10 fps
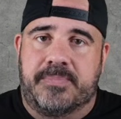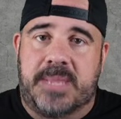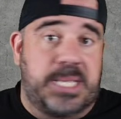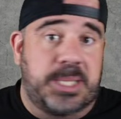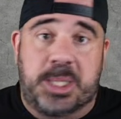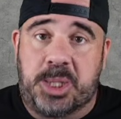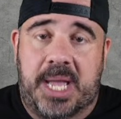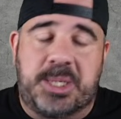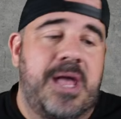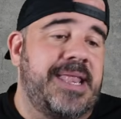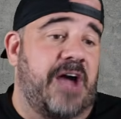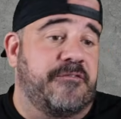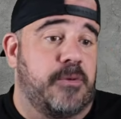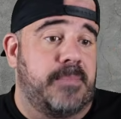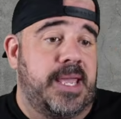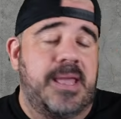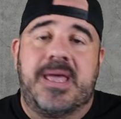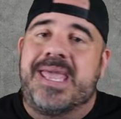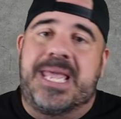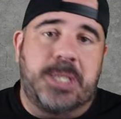It doesn't change. Now for me,
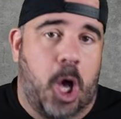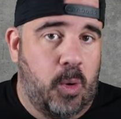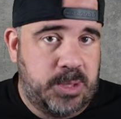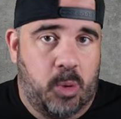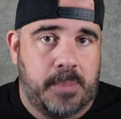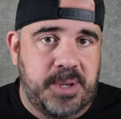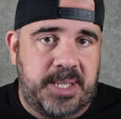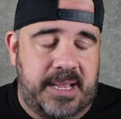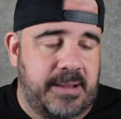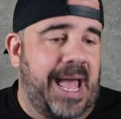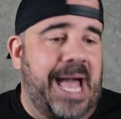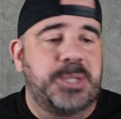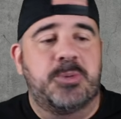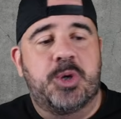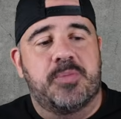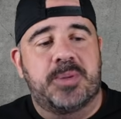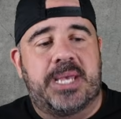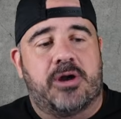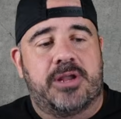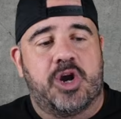it's always 1%. I do
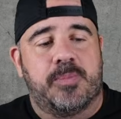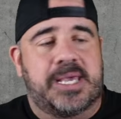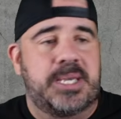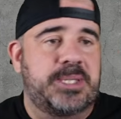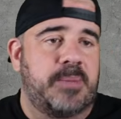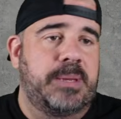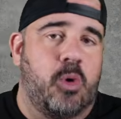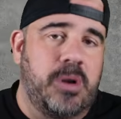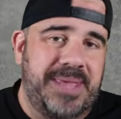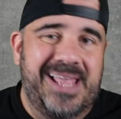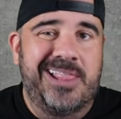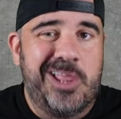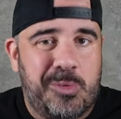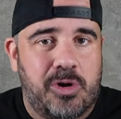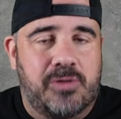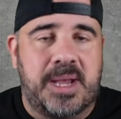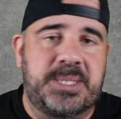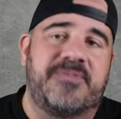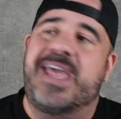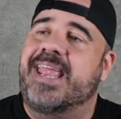2% on here because some people want to be a little more
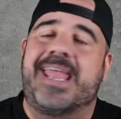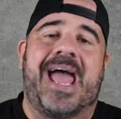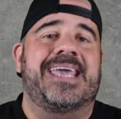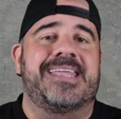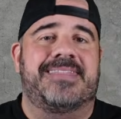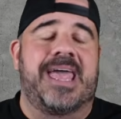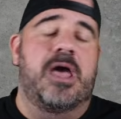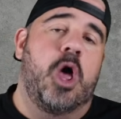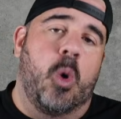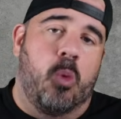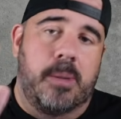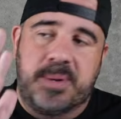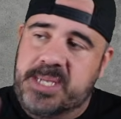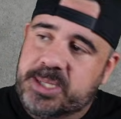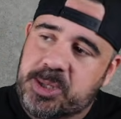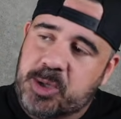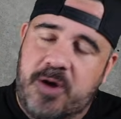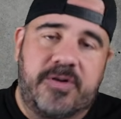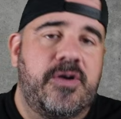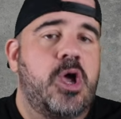aggressive, and hey, I get that. 1% is
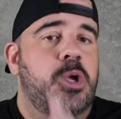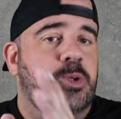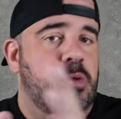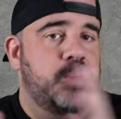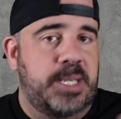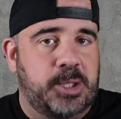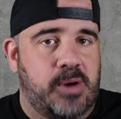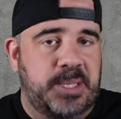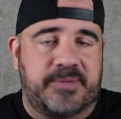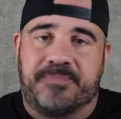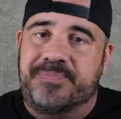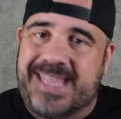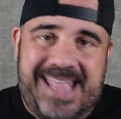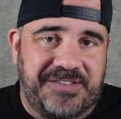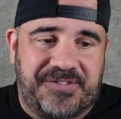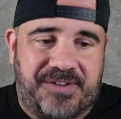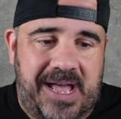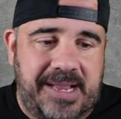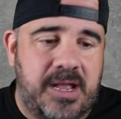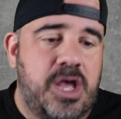conservative, 2% is aggressive, and that's fine.